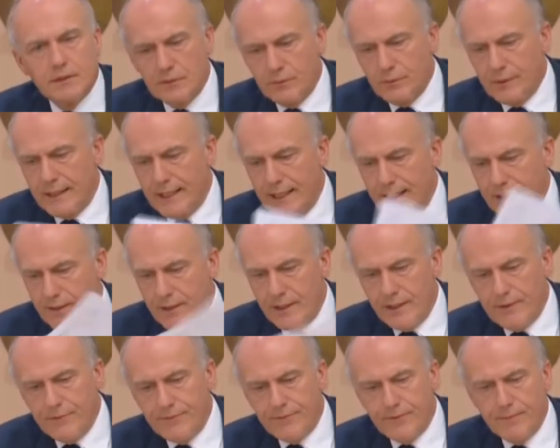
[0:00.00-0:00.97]
we now
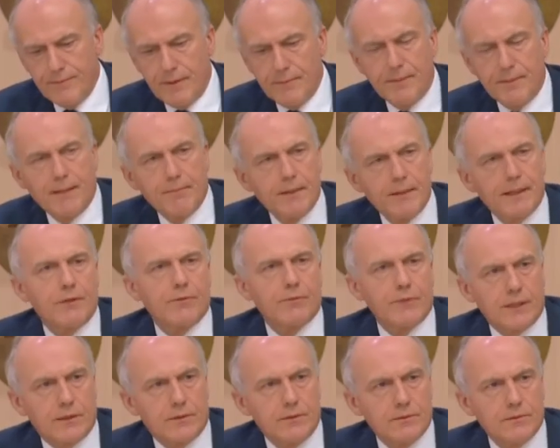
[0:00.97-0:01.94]
know from the public
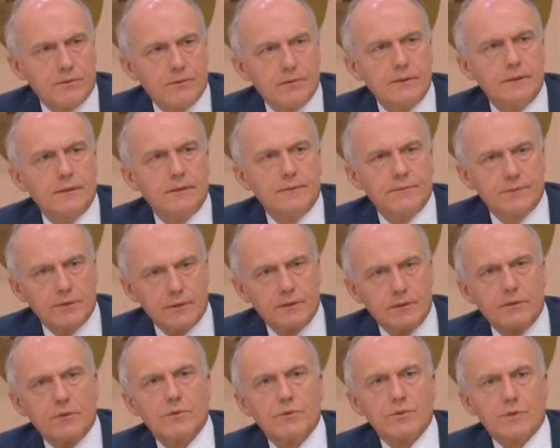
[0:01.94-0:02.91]
record
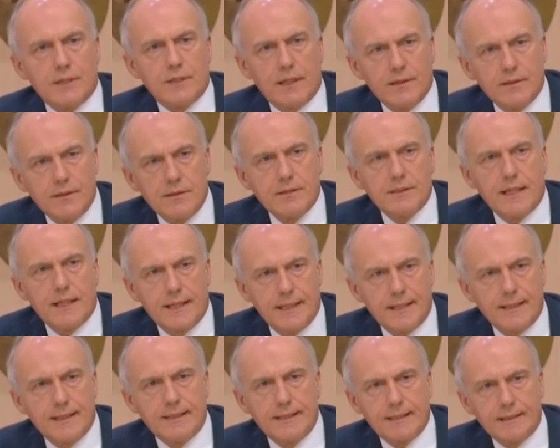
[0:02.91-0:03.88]
also has
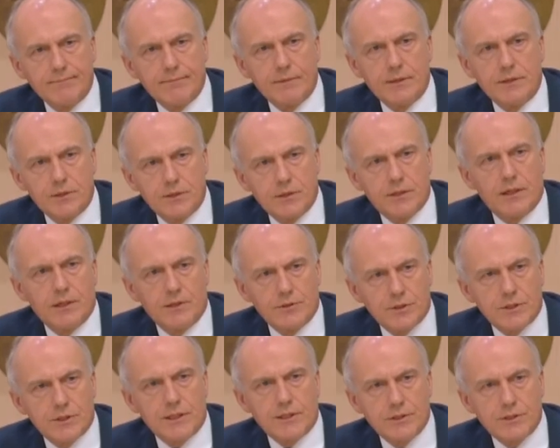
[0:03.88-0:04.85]
had child
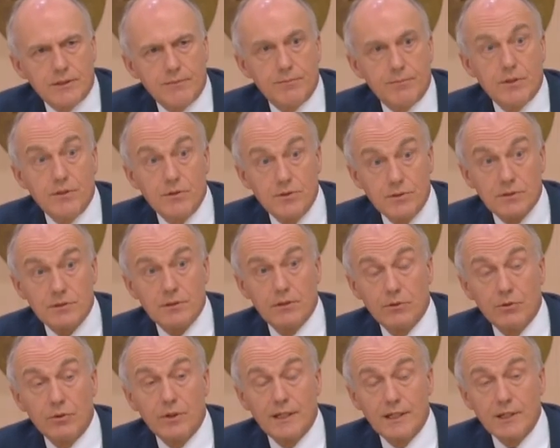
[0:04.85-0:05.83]
sex abuse,
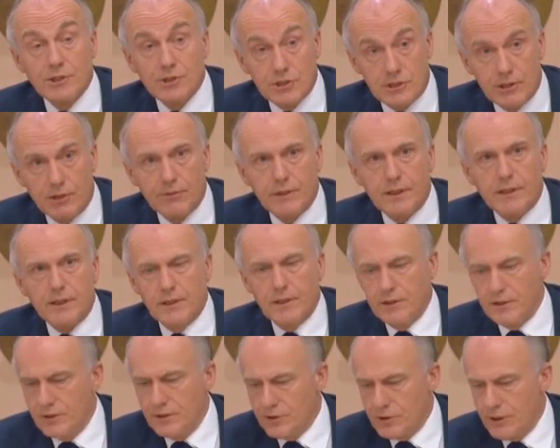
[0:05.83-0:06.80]
or historic
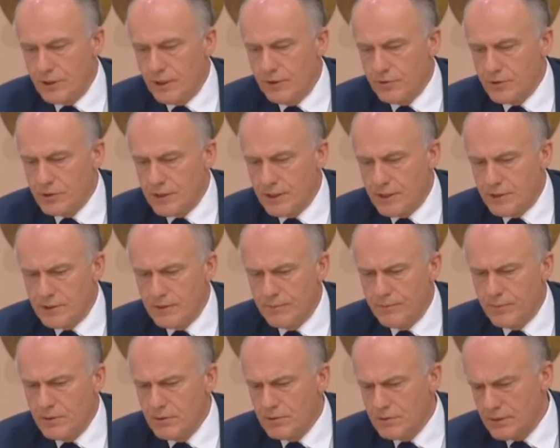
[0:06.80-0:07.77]
child sex
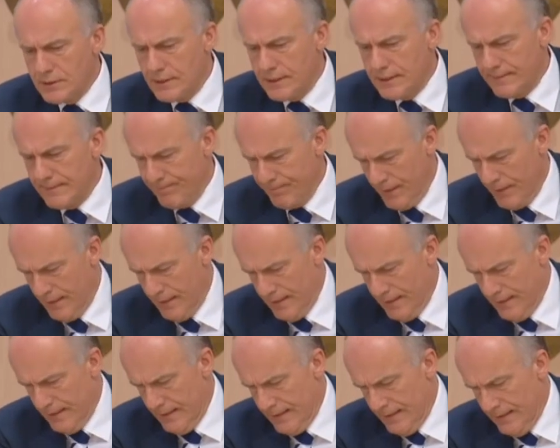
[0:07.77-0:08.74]
abuse
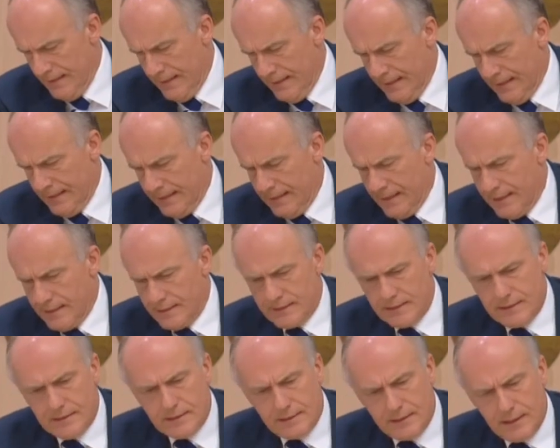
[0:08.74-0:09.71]

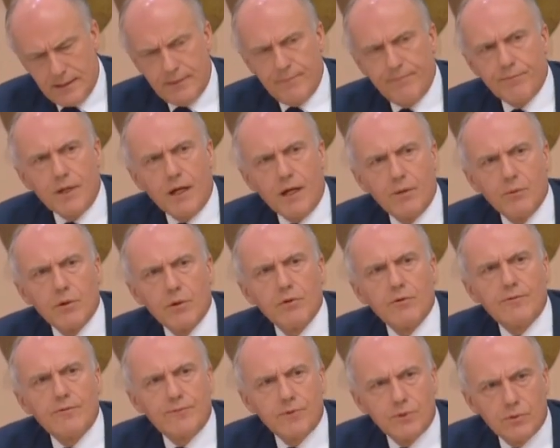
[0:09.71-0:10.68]
cases. So I will
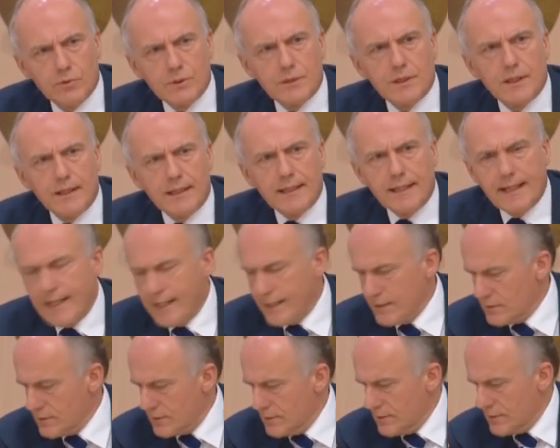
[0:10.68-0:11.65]
look forward to the
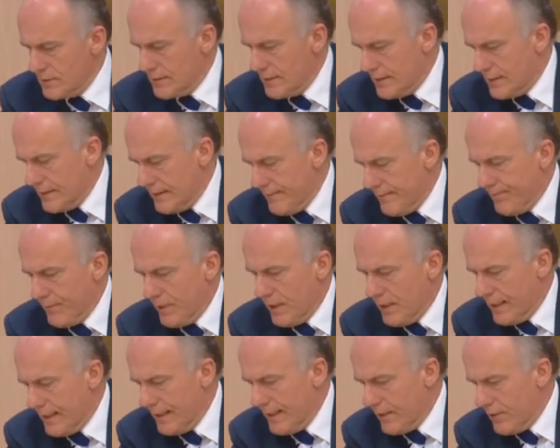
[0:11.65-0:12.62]
answers that
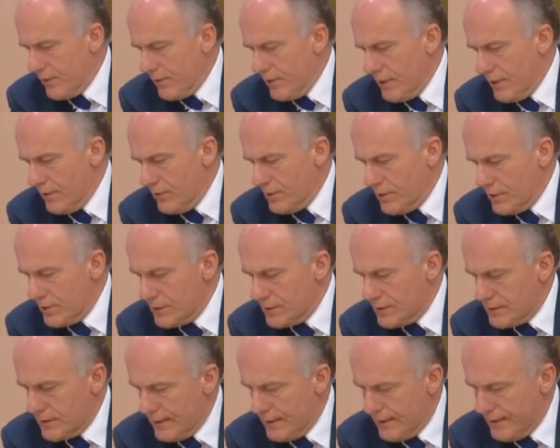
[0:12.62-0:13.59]
I get on
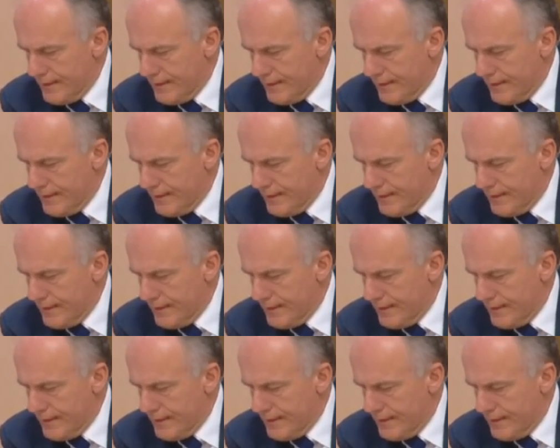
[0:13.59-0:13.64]
notice